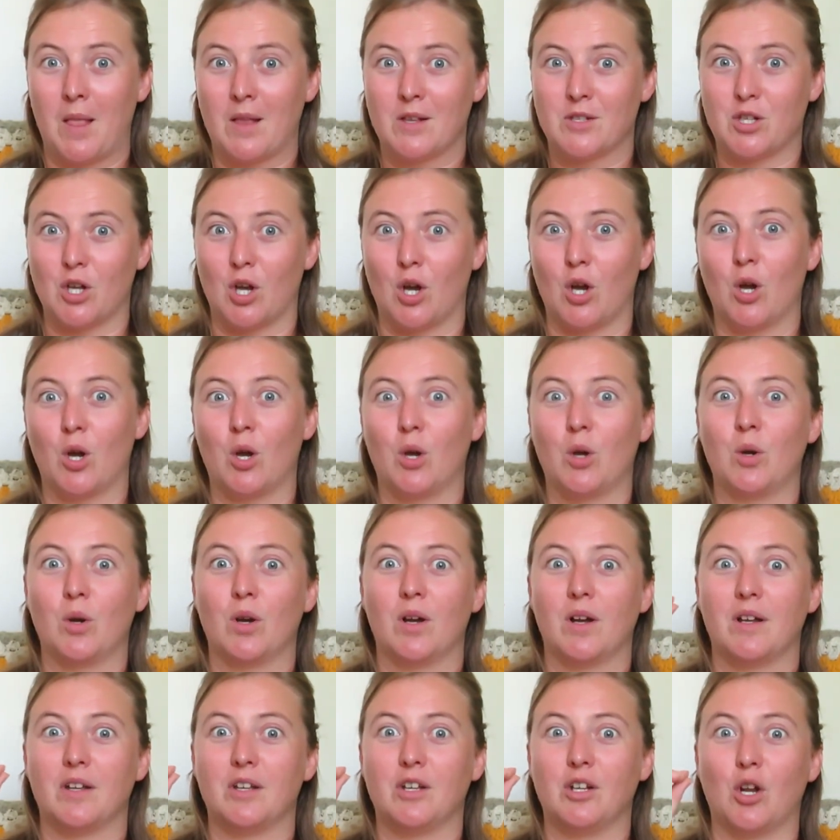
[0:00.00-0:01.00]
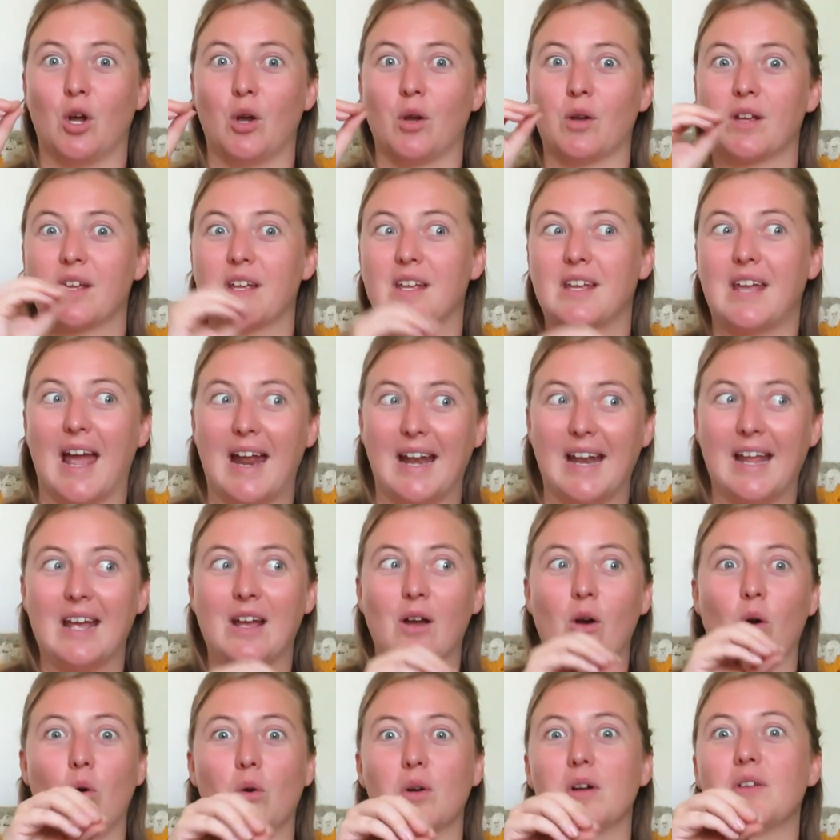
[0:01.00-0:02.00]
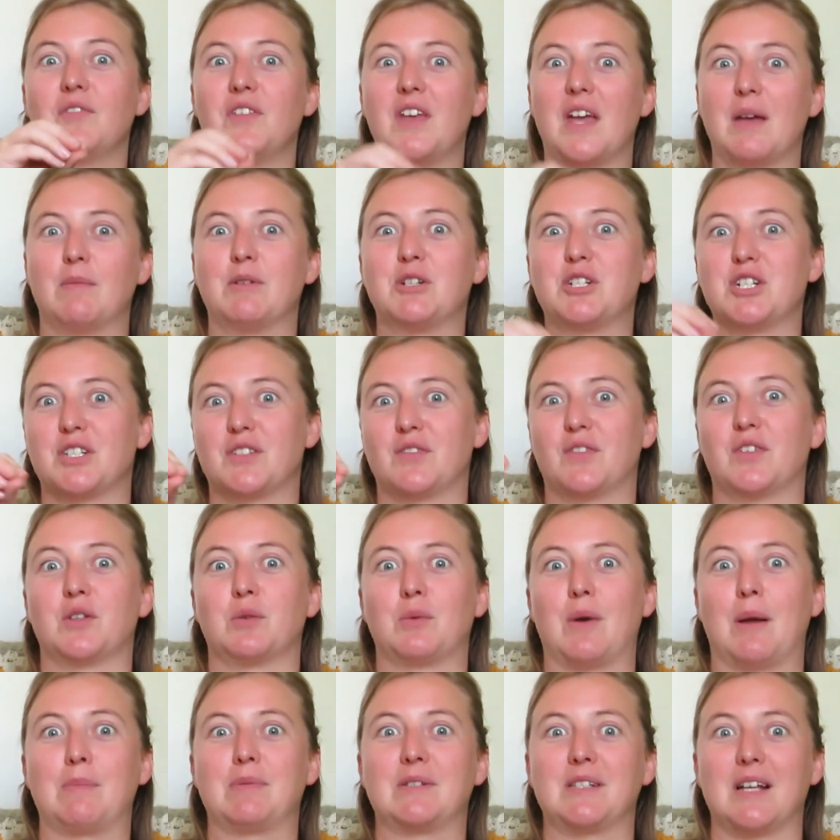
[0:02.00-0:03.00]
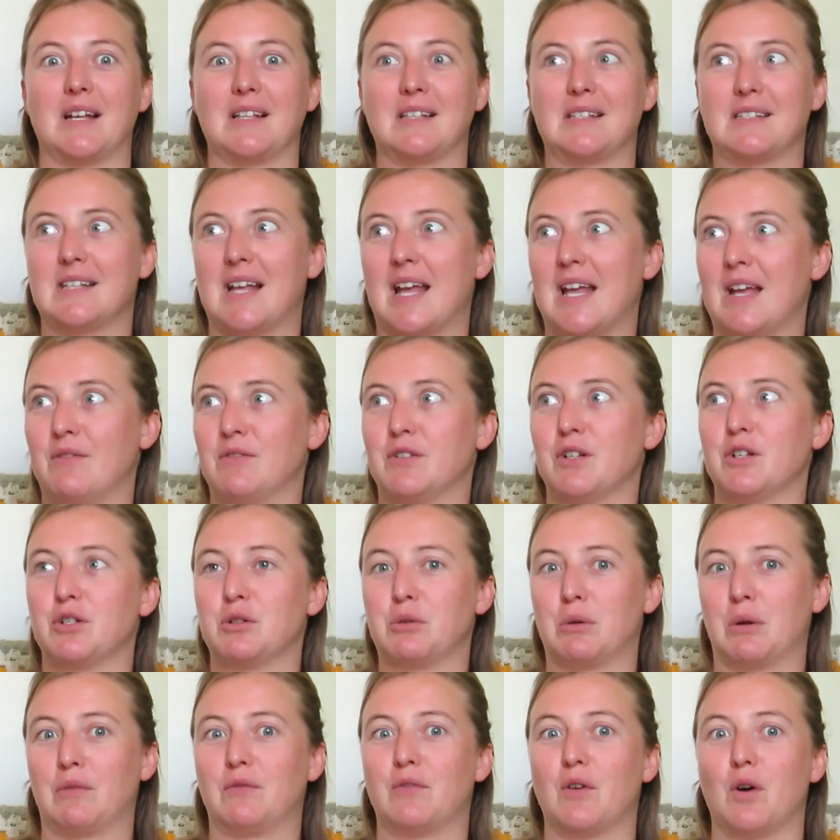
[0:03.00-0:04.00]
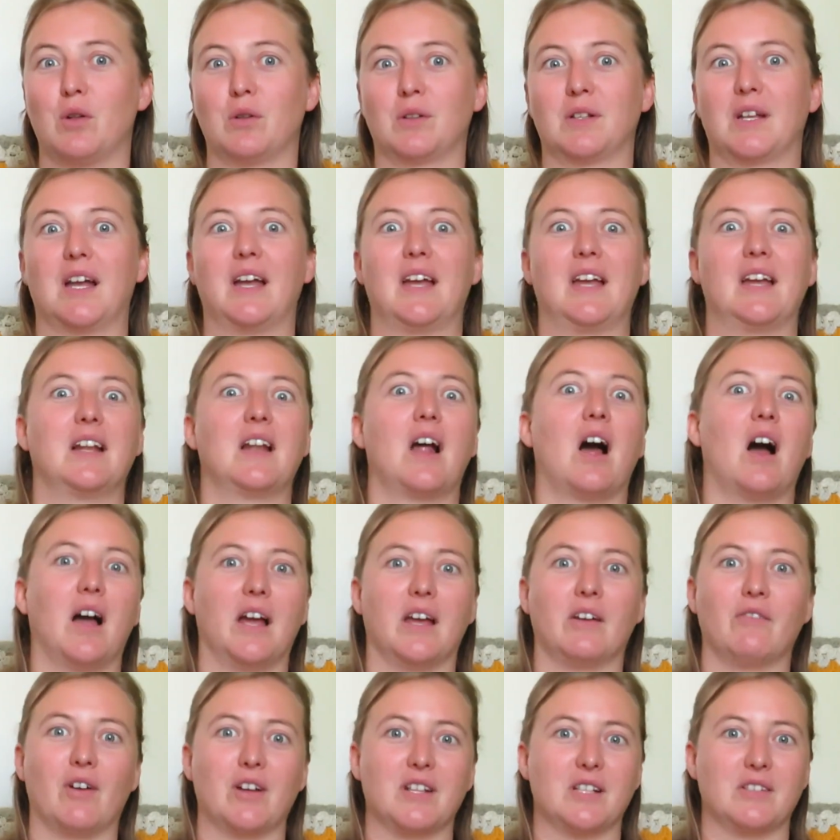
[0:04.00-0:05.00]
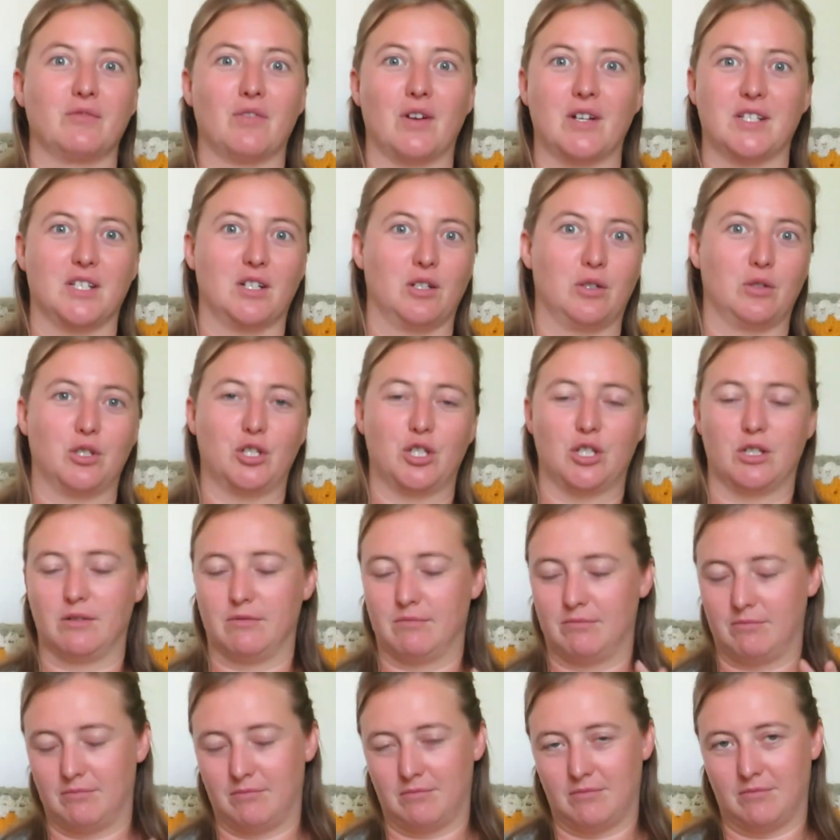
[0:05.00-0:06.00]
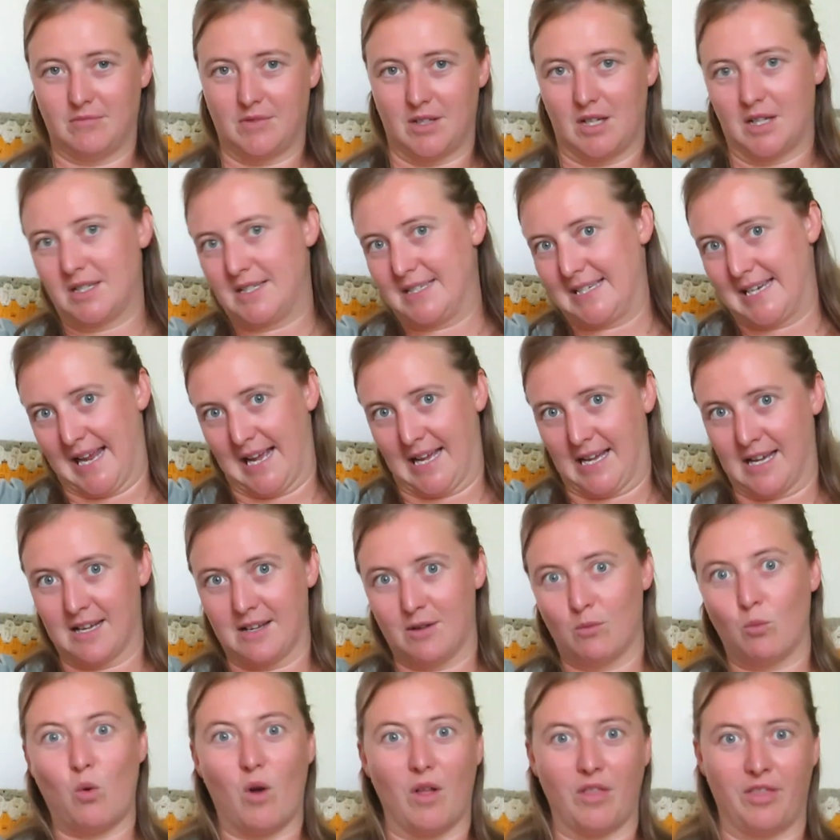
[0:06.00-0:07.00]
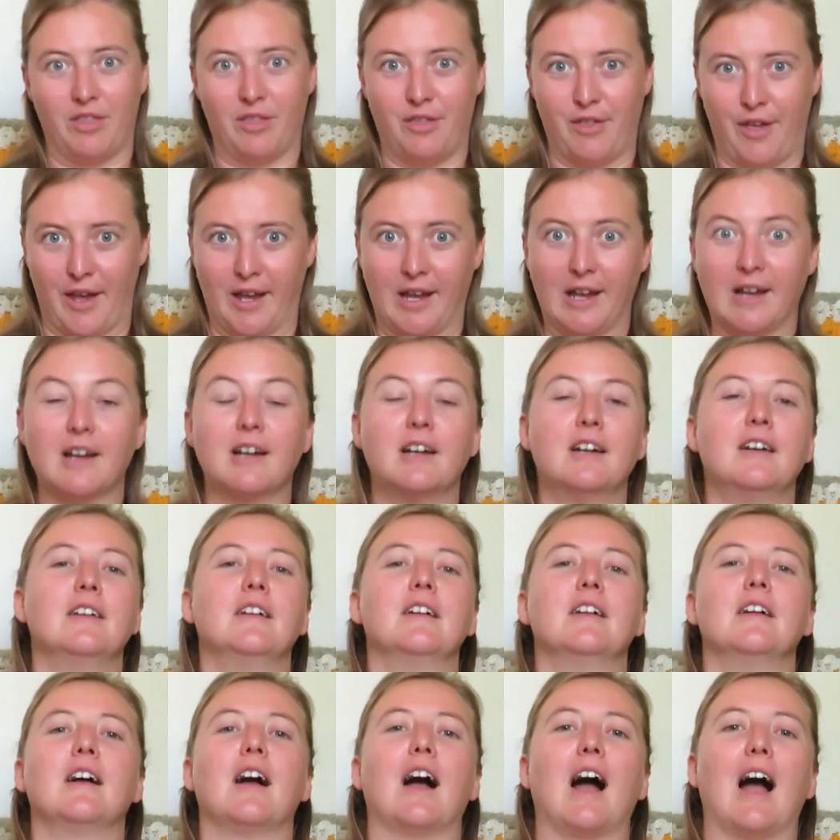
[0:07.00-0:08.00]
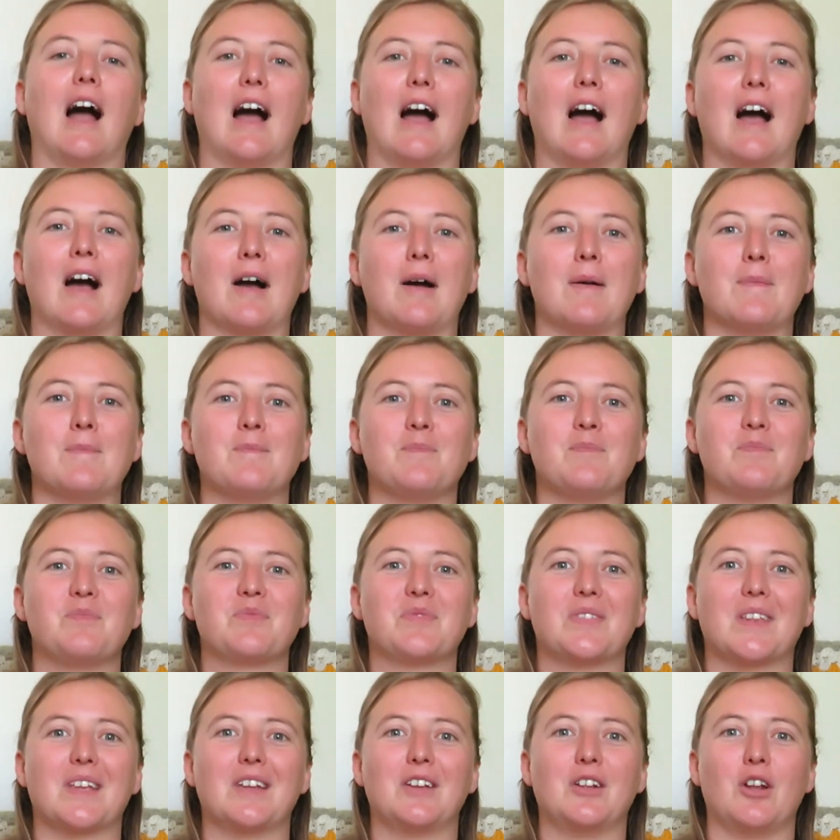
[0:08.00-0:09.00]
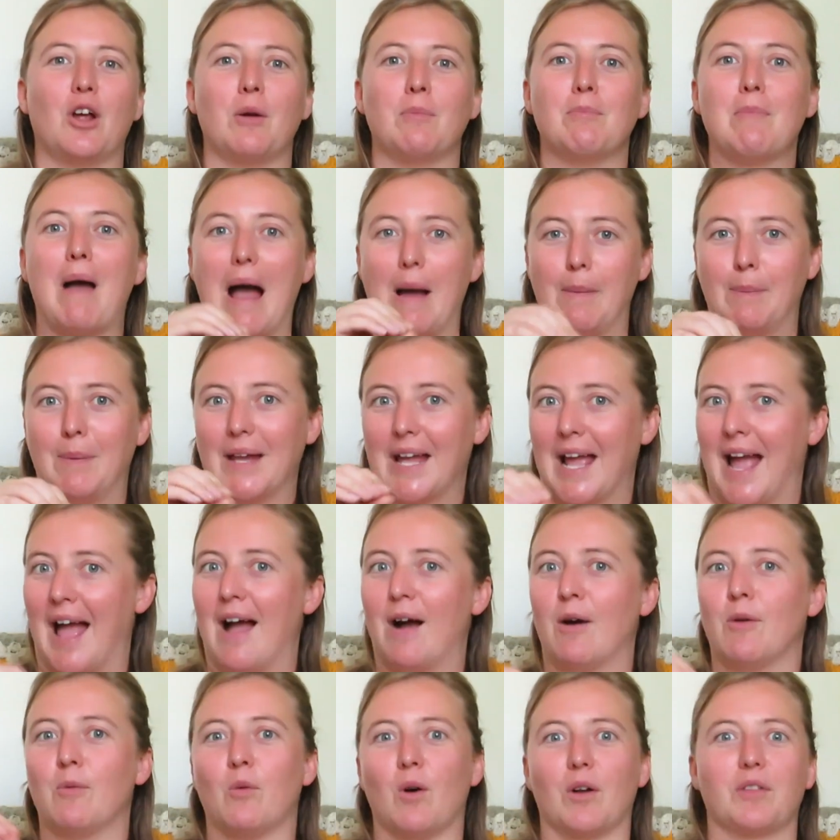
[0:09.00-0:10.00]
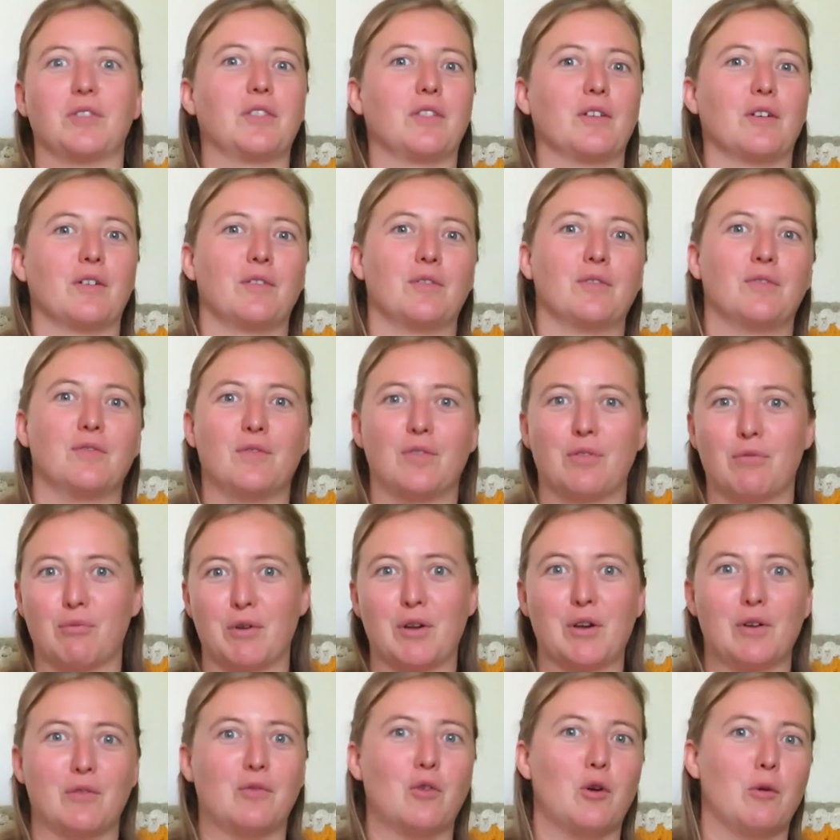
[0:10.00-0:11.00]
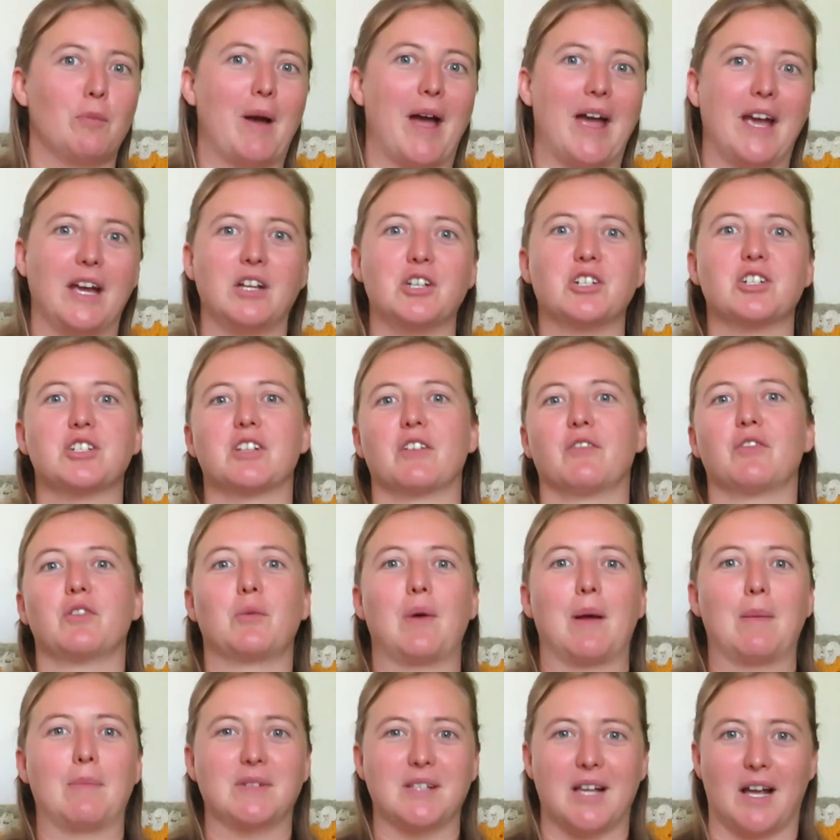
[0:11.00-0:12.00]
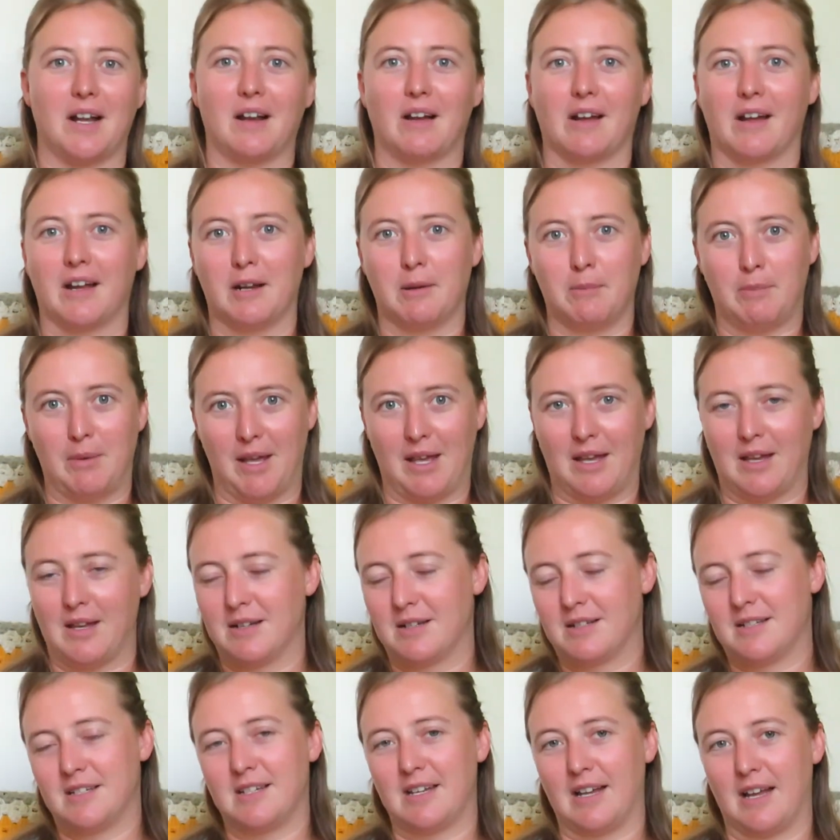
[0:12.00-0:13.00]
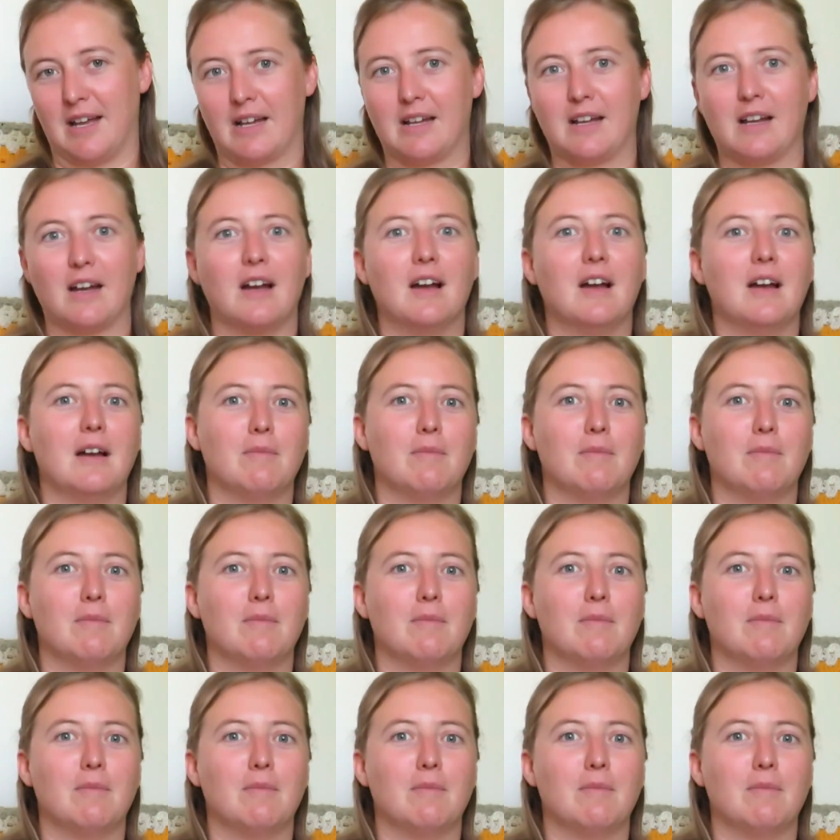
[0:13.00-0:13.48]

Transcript: So, you know, getting all of the images for the website saved into a folder in high resolution. Tick, one thing. You know, mapping out what the 3 or 4 pages of the website are going to be. Tick.